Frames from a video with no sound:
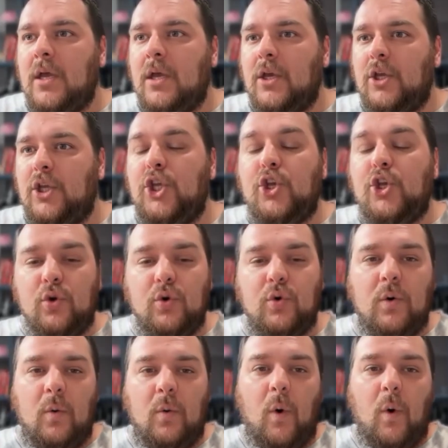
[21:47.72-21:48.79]

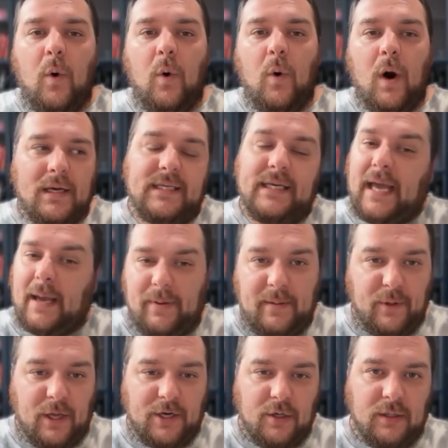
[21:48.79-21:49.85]
You want to get people on
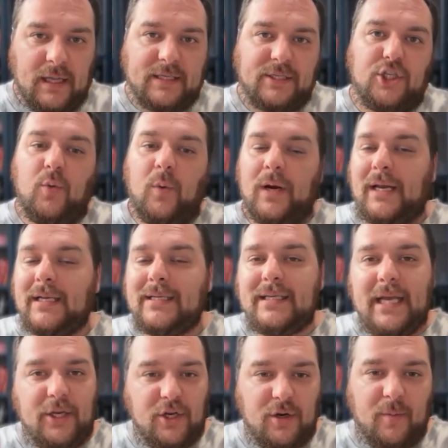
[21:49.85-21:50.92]
your list. You want to
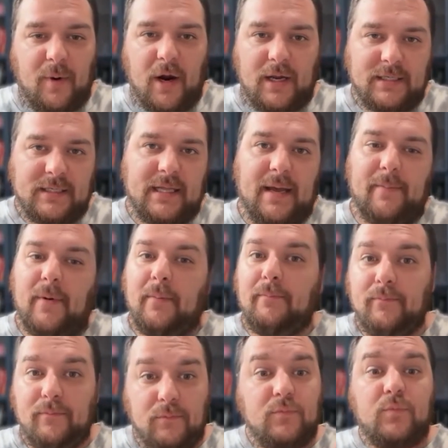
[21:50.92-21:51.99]
continue to market to them
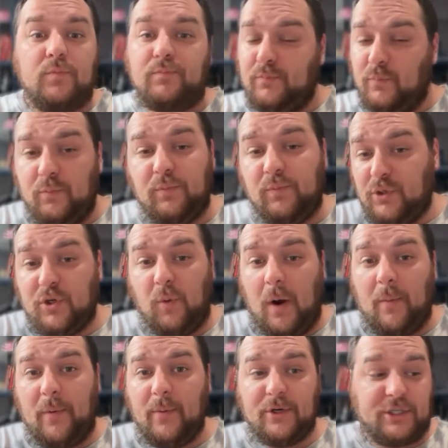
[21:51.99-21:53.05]
to what
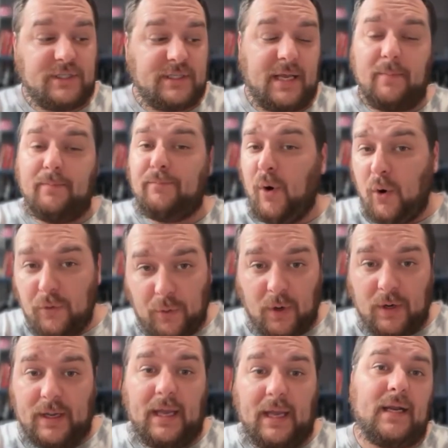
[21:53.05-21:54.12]
we were just saying, both
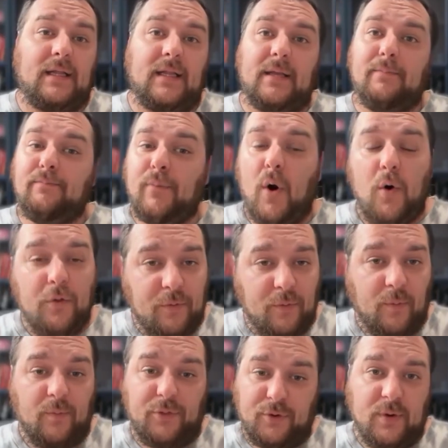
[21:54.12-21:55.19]
organically, both
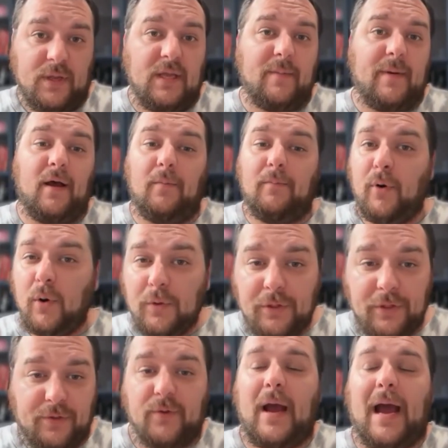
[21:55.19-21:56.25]
through email, both
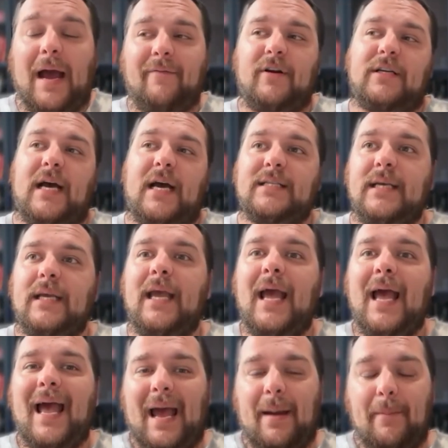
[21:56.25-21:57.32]
through advertising,
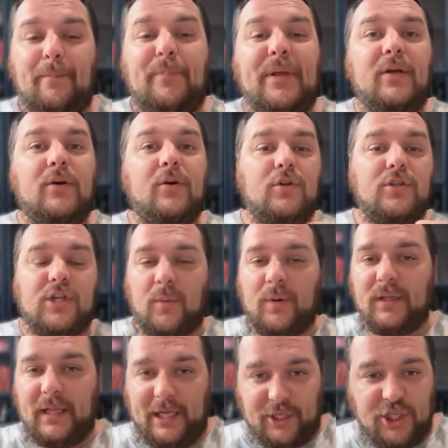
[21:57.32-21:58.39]
build a
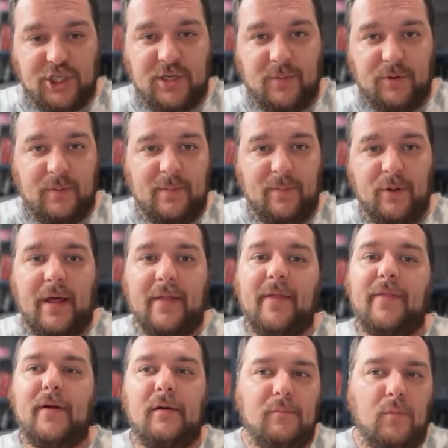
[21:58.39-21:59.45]
relationship with people, and
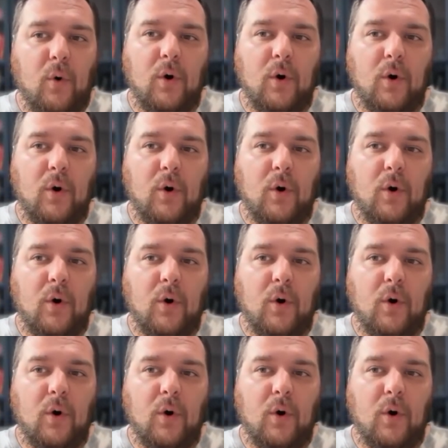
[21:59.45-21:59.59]
then they're more